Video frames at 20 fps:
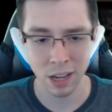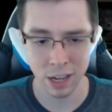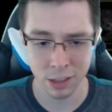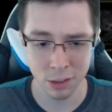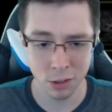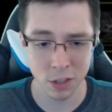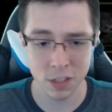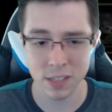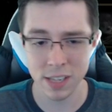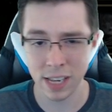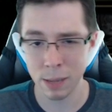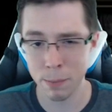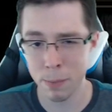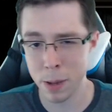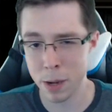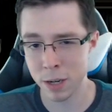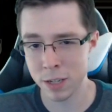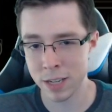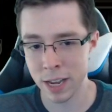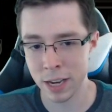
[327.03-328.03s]
Looks like a
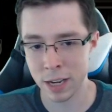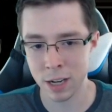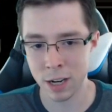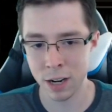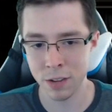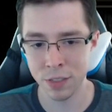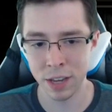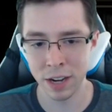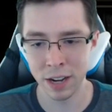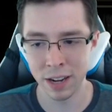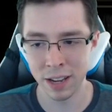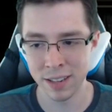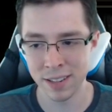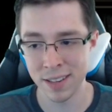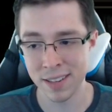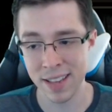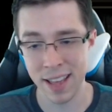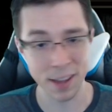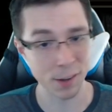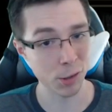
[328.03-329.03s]
better tech card than it is,
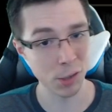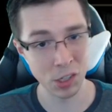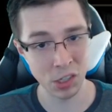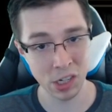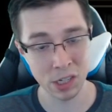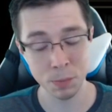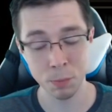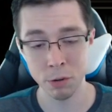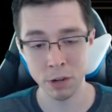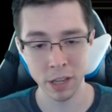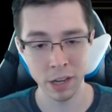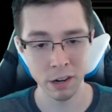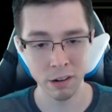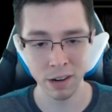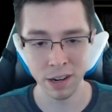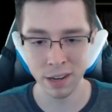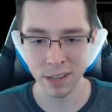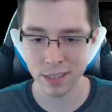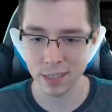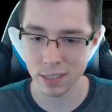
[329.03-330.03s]
it's actually just pretty
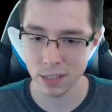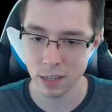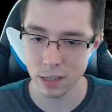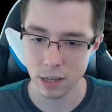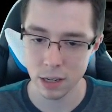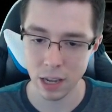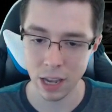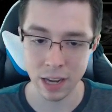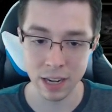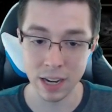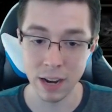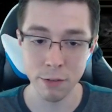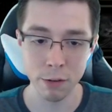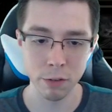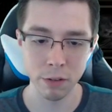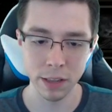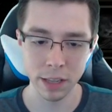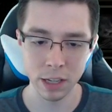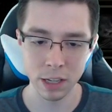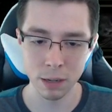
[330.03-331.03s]
horrendous. And never
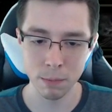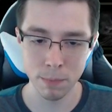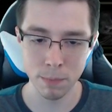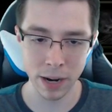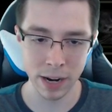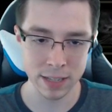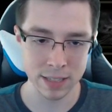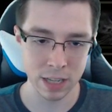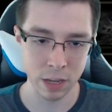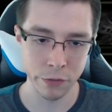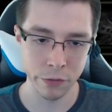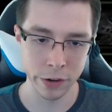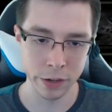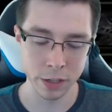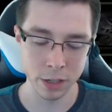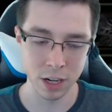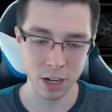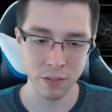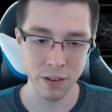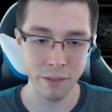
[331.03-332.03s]
really good by itself on
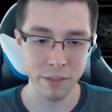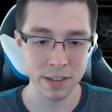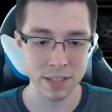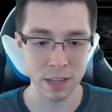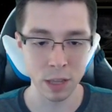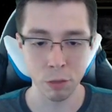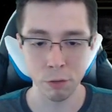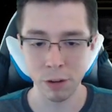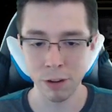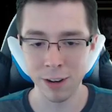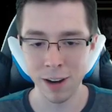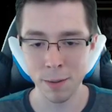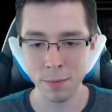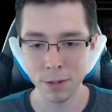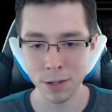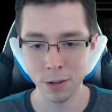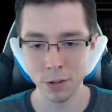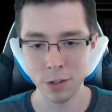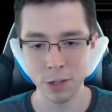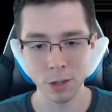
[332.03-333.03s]
curve, obviously 3-drop
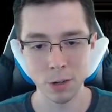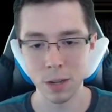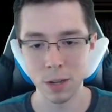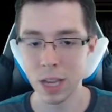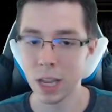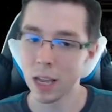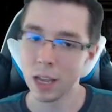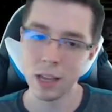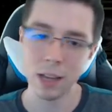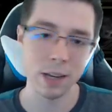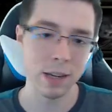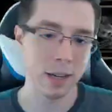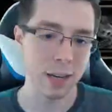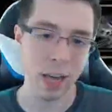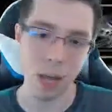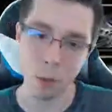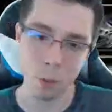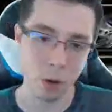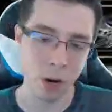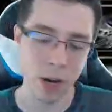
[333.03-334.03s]
2/2,
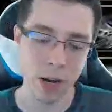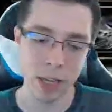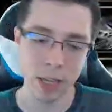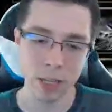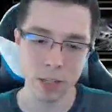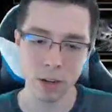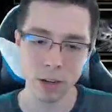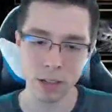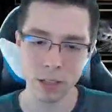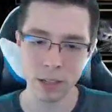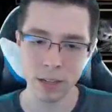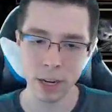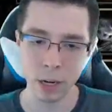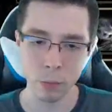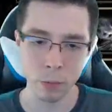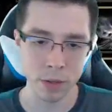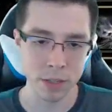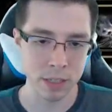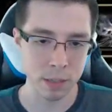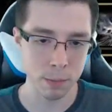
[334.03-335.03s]
not where any constructed deck
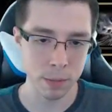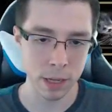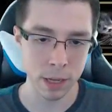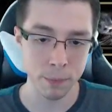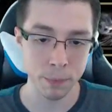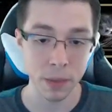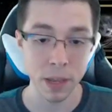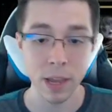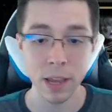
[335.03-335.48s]
wants to be.